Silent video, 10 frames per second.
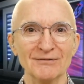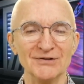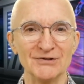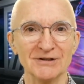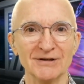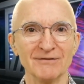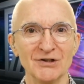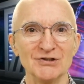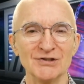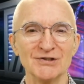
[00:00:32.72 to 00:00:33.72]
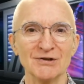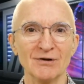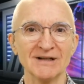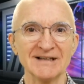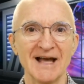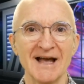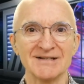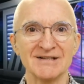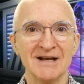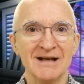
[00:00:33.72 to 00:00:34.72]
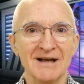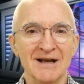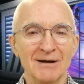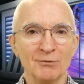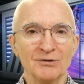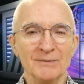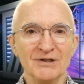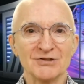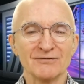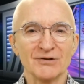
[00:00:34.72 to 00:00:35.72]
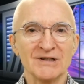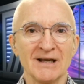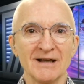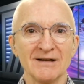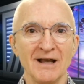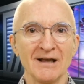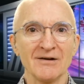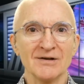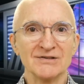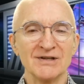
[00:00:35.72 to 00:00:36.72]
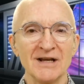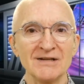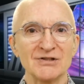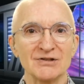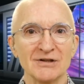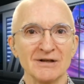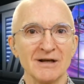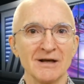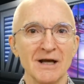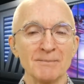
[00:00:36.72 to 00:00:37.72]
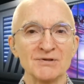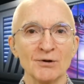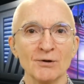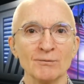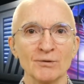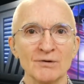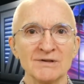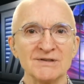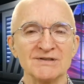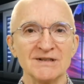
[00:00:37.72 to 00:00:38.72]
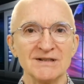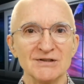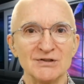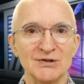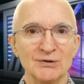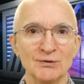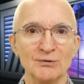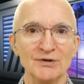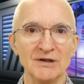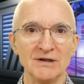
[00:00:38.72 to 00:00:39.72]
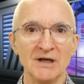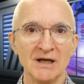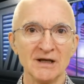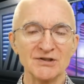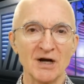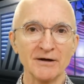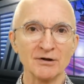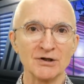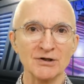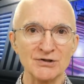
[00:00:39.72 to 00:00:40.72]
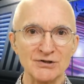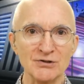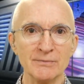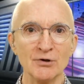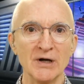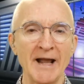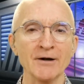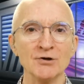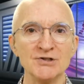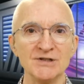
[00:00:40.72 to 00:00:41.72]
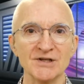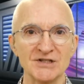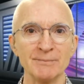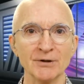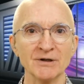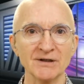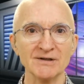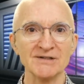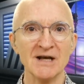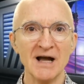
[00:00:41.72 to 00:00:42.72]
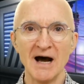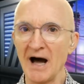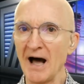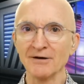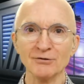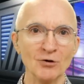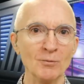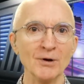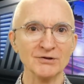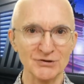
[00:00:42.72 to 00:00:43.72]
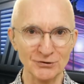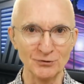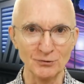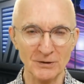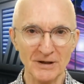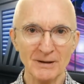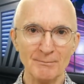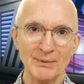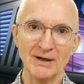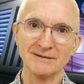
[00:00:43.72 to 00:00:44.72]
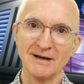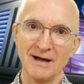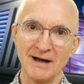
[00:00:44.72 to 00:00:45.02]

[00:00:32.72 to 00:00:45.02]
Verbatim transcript: digital innovations in oil and gas. With me, Geoffrey Cann, and on today's uh, episode, we're going to dig into the entire consumer energy experience. I don't know about you, but